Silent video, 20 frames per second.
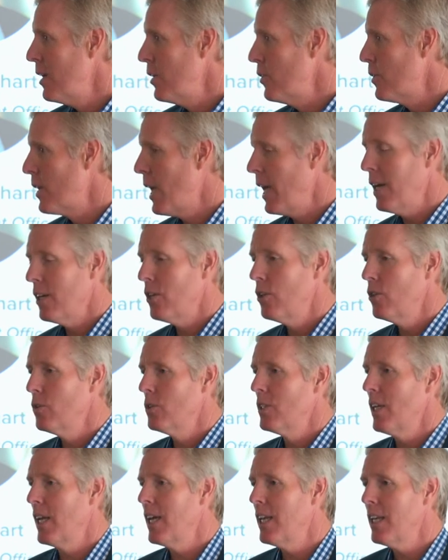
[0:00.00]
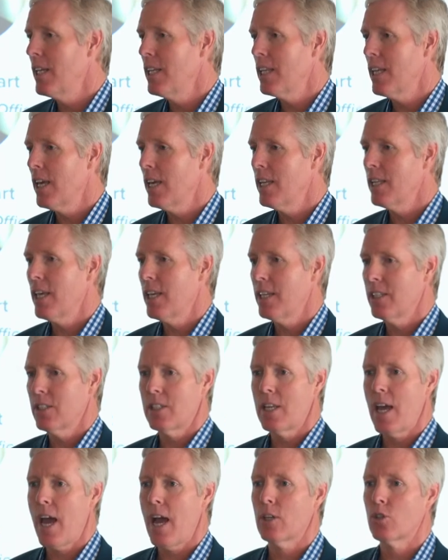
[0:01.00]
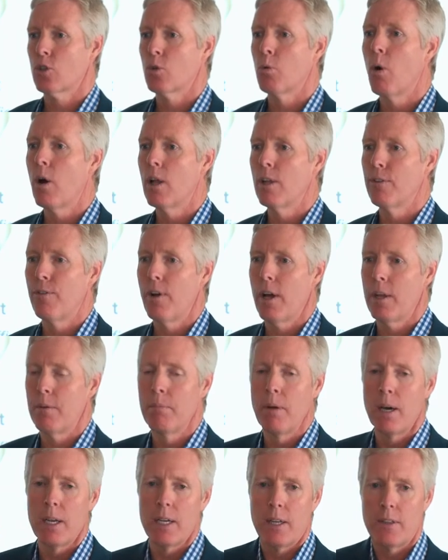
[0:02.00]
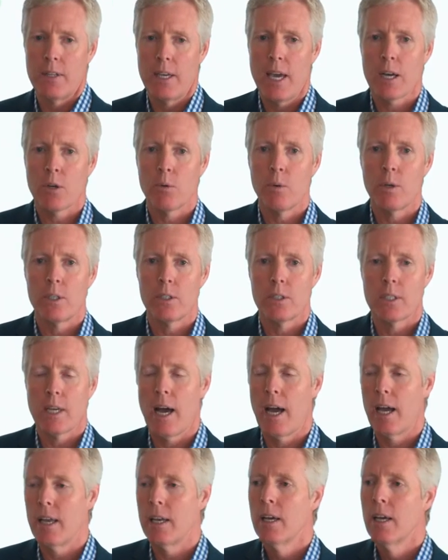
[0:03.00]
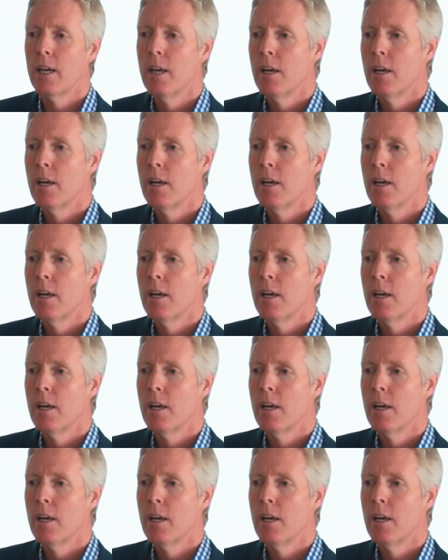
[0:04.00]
You can't use anything that is tax qualified money on the equity side.